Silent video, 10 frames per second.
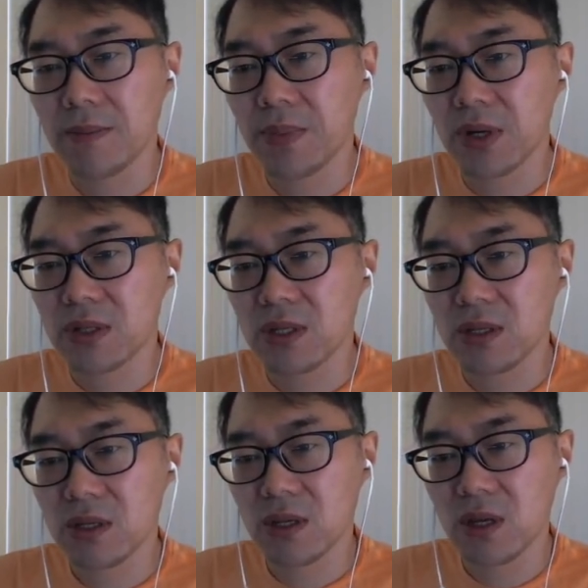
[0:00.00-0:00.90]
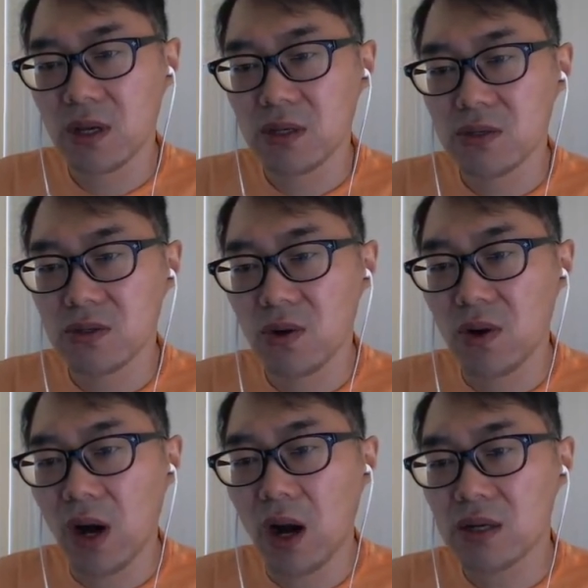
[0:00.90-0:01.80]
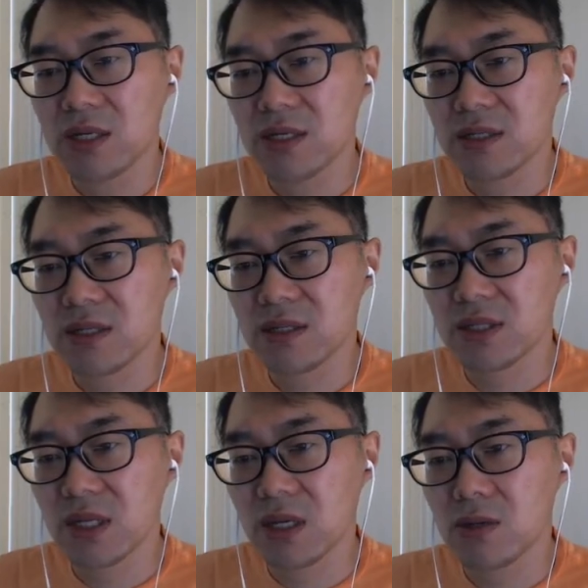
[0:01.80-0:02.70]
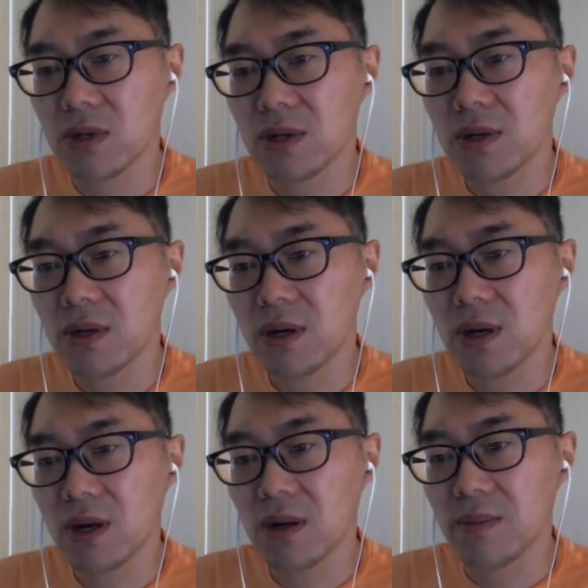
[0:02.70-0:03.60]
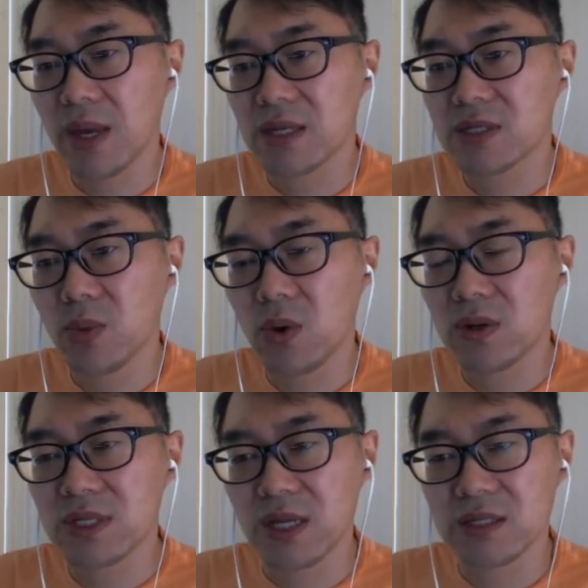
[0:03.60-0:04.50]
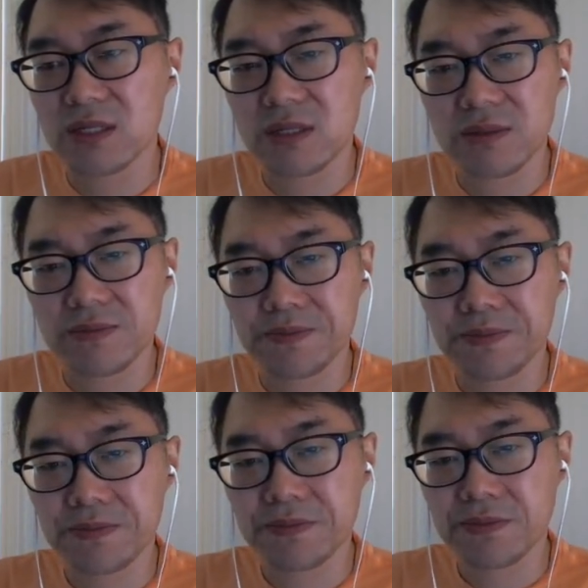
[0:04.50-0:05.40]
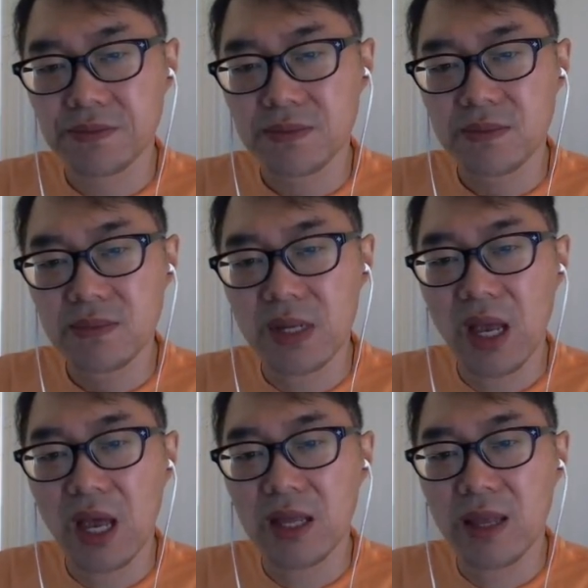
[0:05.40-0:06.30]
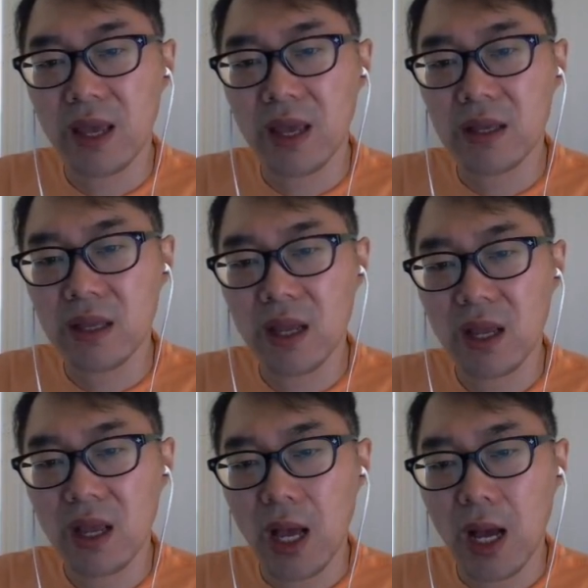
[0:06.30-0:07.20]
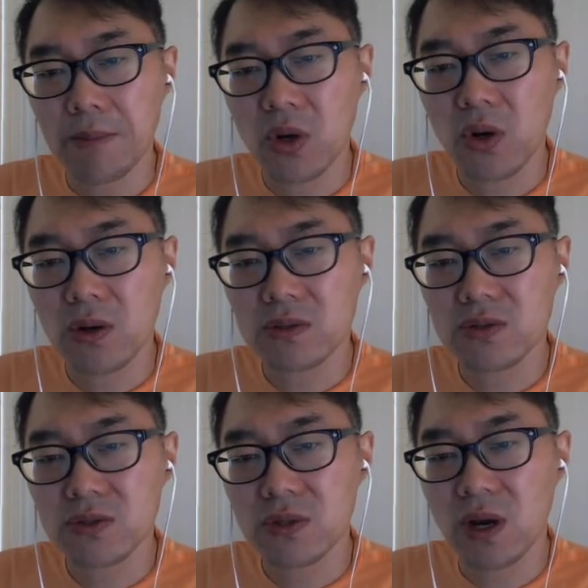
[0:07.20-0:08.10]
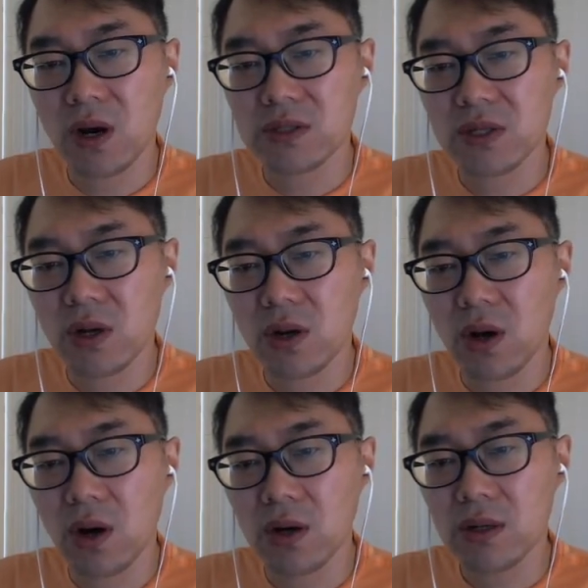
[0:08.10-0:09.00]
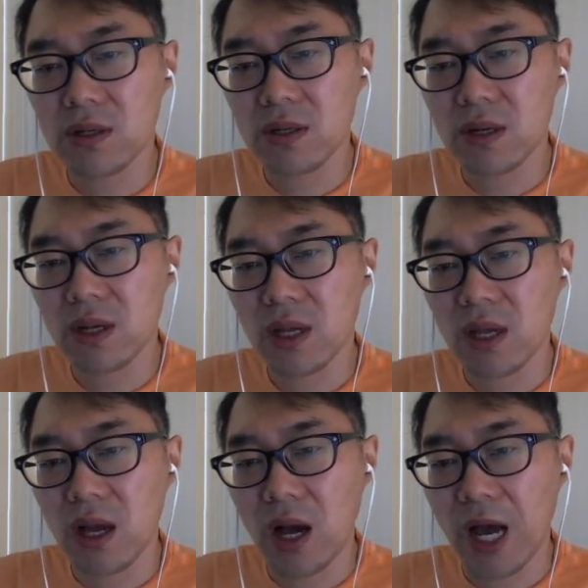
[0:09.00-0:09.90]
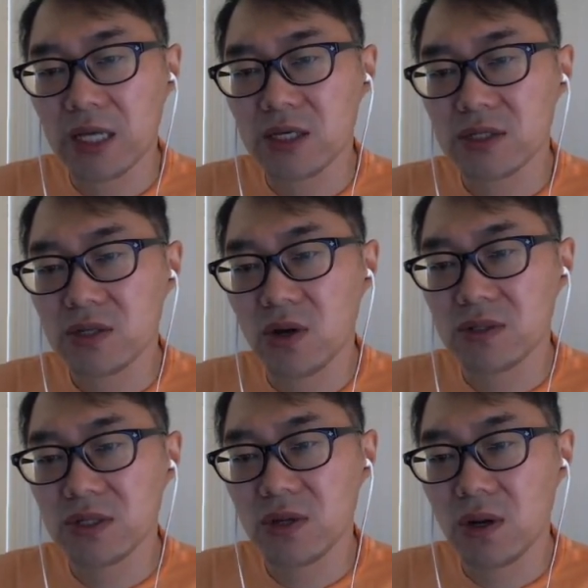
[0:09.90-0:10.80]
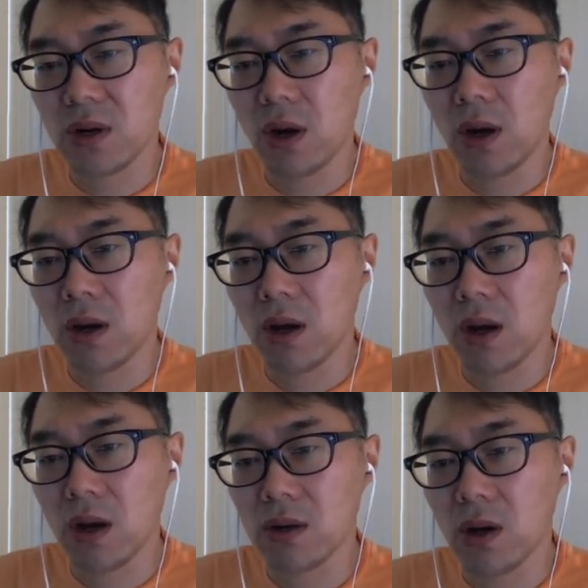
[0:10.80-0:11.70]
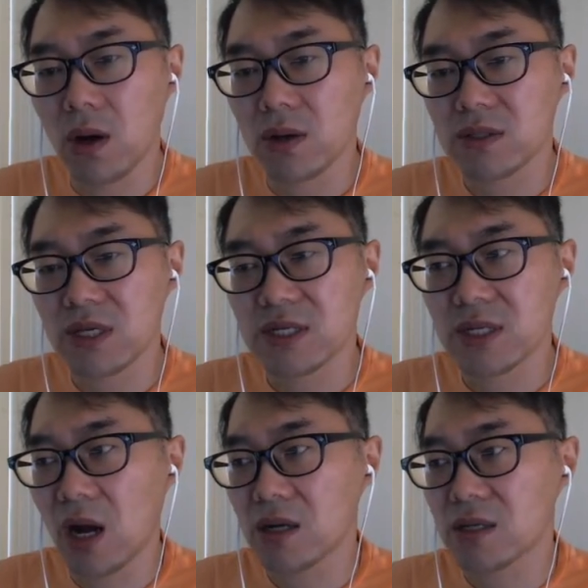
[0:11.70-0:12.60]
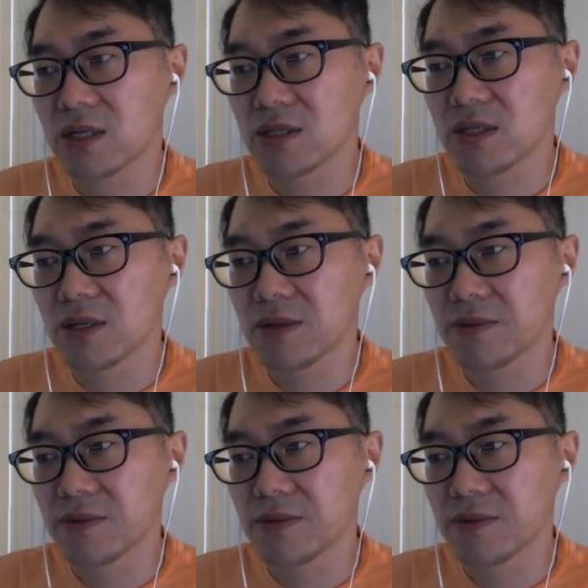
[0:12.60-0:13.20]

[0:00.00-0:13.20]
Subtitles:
but artist singular makes more sense. And then I'm gonna do console log. I just console log this artist.